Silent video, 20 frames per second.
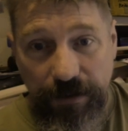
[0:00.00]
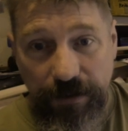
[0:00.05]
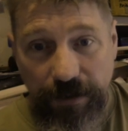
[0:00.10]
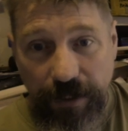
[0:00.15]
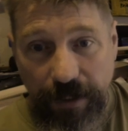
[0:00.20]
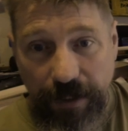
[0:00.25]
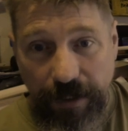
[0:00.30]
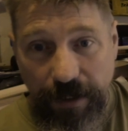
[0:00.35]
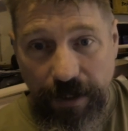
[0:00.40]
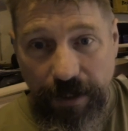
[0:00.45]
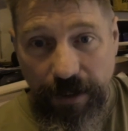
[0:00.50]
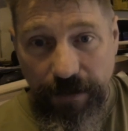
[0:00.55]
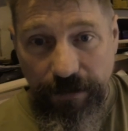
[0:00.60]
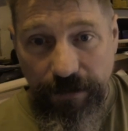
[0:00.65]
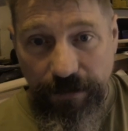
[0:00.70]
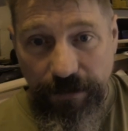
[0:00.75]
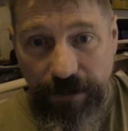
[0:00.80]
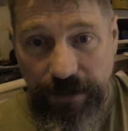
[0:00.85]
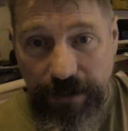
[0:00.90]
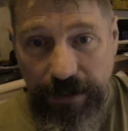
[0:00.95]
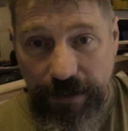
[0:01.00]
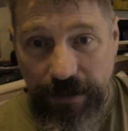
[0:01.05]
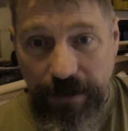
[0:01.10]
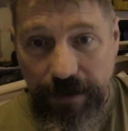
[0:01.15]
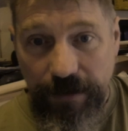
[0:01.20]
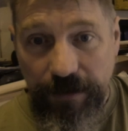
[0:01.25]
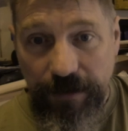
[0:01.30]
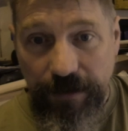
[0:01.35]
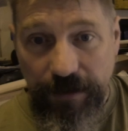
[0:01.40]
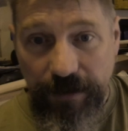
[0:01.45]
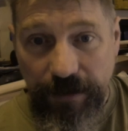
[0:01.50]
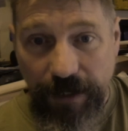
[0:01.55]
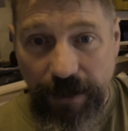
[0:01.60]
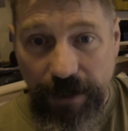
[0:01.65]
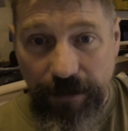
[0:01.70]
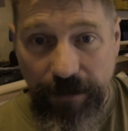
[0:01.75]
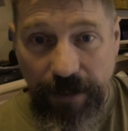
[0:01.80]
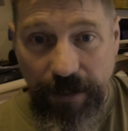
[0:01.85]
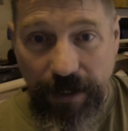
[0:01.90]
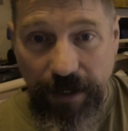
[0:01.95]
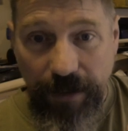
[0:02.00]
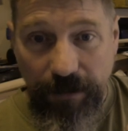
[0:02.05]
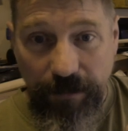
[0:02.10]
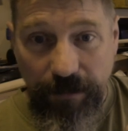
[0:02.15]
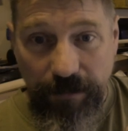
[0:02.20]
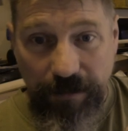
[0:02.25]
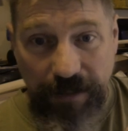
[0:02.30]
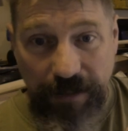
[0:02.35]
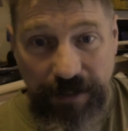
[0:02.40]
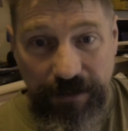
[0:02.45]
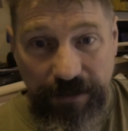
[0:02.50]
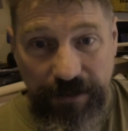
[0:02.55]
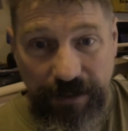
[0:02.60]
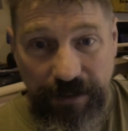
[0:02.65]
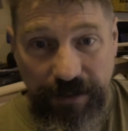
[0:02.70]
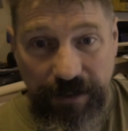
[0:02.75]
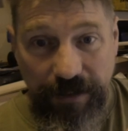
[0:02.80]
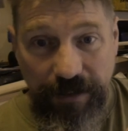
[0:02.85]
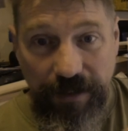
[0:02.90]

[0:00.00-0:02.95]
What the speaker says: the Dario classic